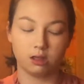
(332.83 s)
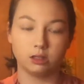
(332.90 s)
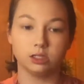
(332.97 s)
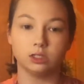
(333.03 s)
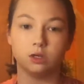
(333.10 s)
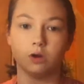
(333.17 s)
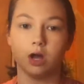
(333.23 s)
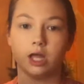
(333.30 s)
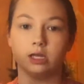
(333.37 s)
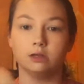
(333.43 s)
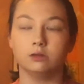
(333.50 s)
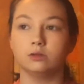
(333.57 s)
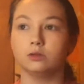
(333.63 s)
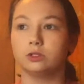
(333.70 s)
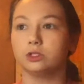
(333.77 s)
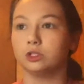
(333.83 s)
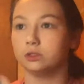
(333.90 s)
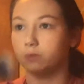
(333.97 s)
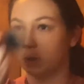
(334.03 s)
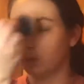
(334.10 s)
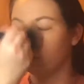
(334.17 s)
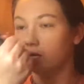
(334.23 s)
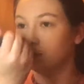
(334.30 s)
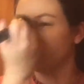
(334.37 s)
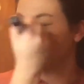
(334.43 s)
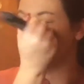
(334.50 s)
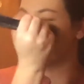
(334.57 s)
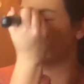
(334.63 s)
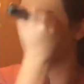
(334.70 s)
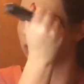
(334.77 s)
So I use just my brush
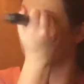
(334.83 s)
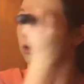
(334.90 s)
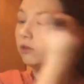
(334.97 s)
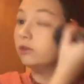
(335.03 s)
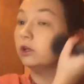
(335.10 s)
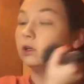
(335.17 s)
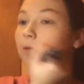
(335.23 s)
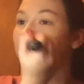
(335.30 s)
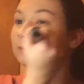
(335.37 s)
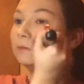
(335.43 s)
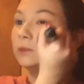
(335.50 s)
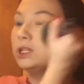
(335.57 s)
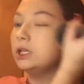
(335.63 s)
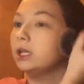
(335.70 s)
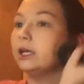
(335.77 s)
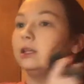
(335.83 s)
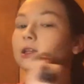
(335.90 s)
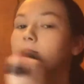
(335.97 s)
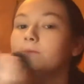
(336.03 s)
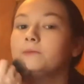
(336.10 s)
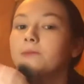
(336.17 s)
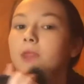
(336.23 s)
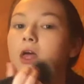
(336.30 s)
and I just go over really lightly.